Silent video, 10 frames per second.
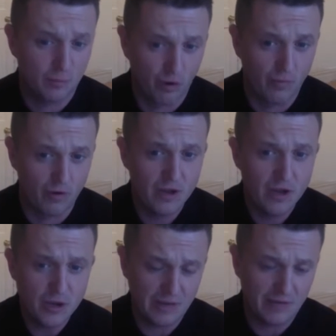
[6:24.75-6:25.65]
the problem.
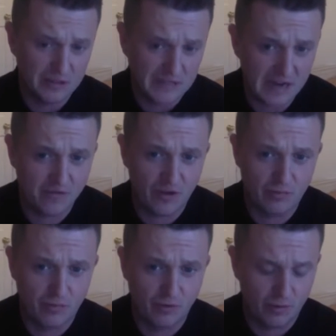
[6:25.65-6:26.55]
You haven't
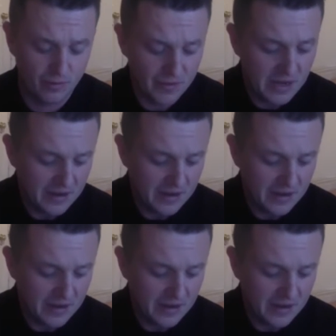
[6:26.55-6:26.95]
identified the problem.